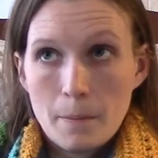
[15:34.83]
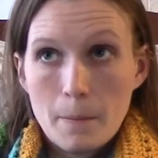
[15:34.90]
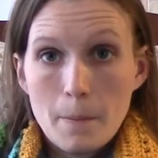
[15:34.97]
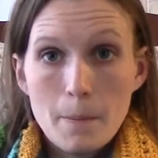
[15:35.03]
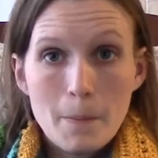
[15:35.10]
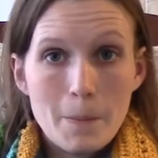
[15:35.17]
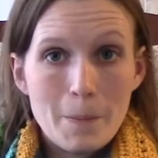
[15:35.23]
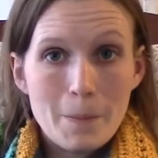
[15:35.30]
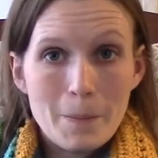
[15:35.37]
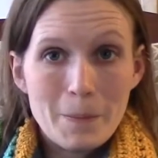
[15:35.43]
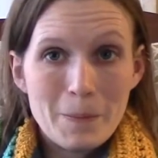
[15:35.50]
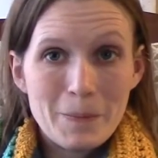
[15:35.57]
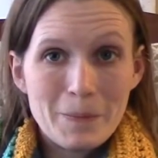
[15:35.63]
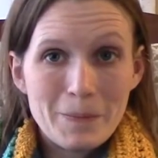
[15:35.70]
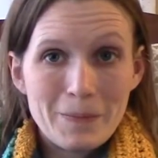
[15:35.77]

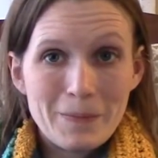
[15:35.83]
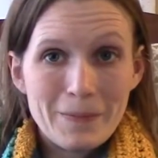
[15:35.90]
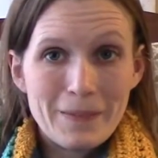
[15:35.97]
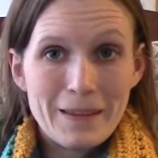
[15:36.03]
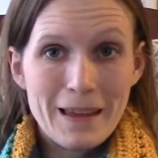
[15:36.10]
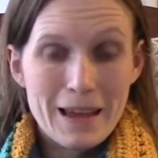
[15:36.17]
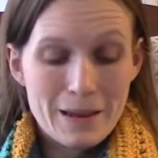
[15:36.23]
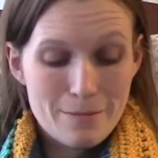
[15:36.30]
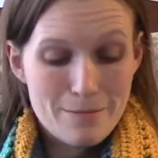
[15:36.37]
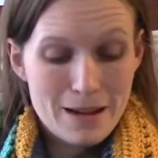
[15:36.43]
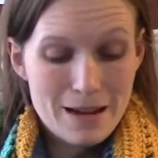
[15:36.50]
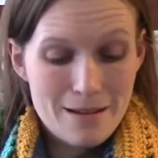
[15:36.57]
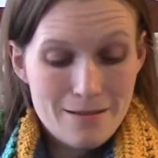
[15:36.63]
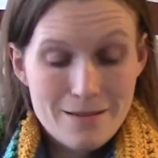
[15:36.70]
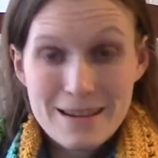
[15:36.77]
And
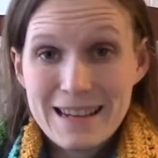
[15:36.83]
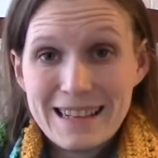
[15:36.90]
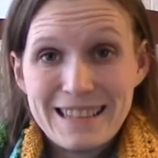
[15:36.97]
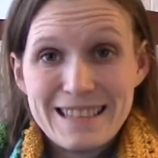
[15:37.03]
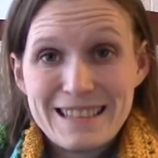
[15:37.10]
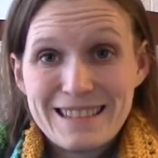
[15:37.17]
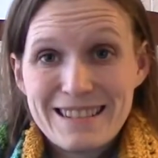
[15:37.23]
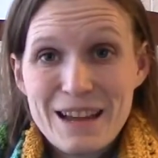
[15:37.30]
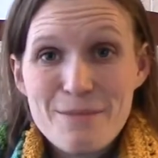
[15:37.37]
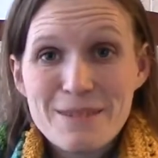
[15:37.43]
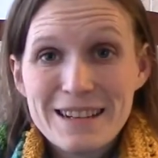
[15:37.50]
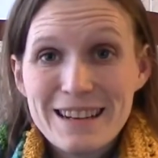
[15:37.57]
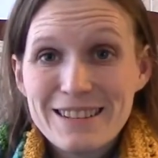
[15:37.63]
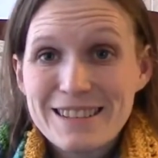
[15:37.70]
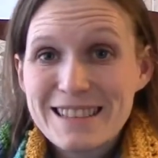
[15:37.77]
my other kid is
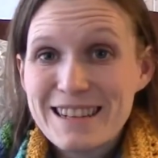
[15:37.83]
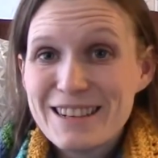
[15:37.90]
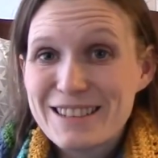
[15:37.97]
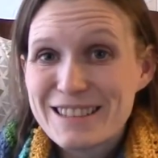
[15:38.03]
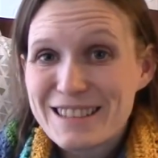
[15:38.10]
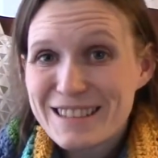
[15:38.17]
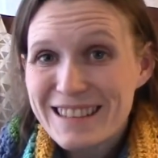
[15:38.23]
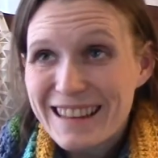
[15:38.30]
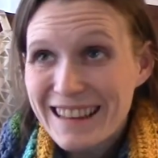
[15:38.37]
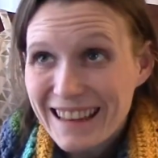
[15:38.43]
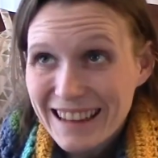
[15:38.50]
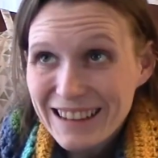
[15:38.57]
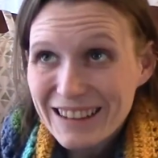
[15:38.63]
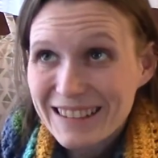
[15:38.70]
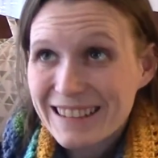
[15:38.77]
coming downstairs.
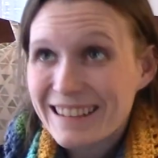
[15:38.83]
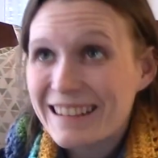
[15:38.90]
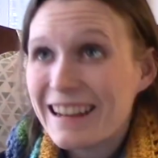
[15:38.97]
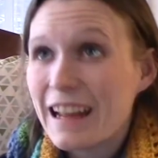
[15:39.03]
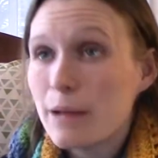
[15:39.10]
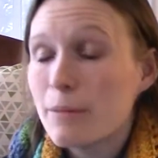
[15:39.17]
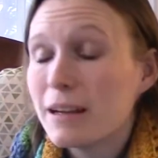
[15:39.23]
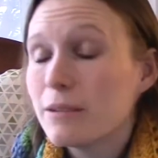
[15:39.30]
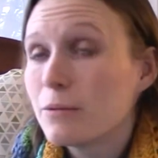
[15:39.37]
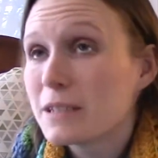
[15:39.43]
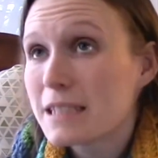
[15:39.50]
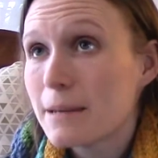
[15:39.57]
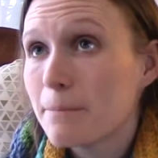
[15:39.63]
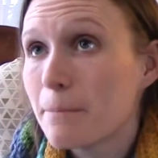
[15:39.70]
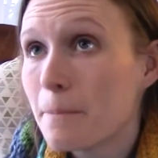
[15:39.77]
Hang on. Hey bud,
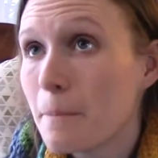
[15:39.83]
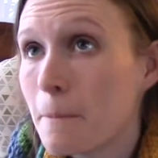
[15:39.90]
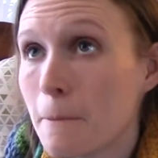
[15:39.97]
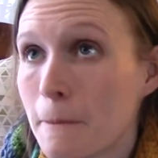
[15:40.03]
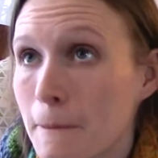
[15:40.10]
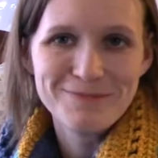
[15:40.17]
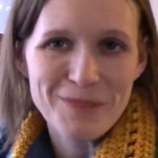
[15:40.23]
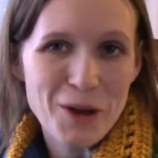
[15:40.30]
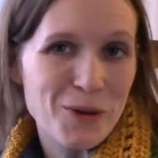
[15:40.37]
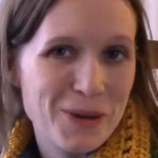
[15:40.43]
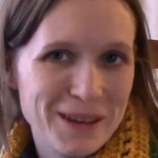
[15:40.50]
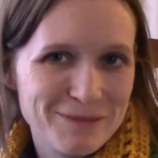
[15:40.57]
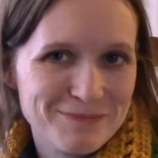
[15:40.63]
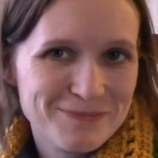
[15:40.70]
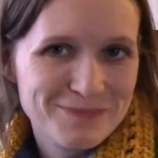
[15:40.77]
what's up?
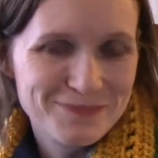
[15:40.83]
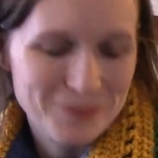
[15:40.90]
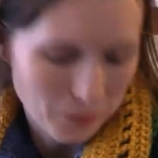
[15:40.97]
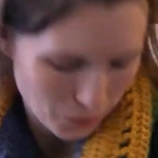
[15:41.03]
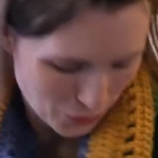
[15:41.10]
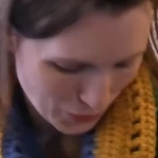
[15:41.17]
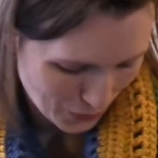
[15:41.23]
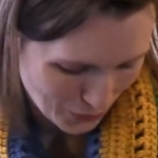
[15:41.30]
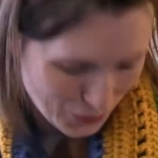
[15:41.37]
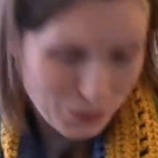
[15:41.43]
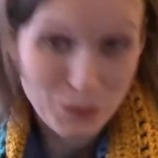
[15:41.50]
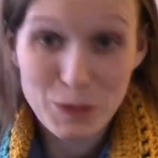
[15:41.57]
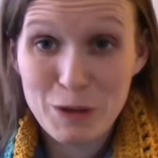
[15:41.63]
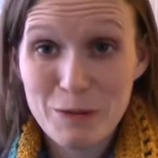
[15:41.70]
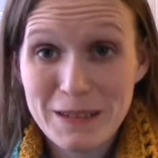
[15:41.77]
Okay,
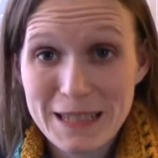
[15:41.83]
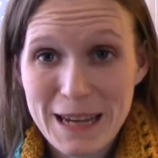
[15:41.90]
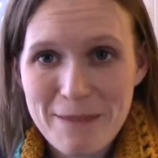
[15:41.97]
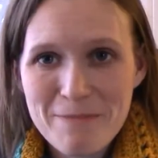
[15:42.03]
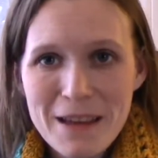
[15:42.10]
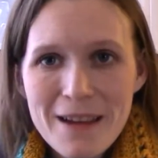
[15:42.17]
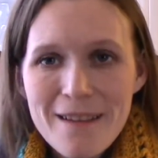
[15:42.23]
where was I?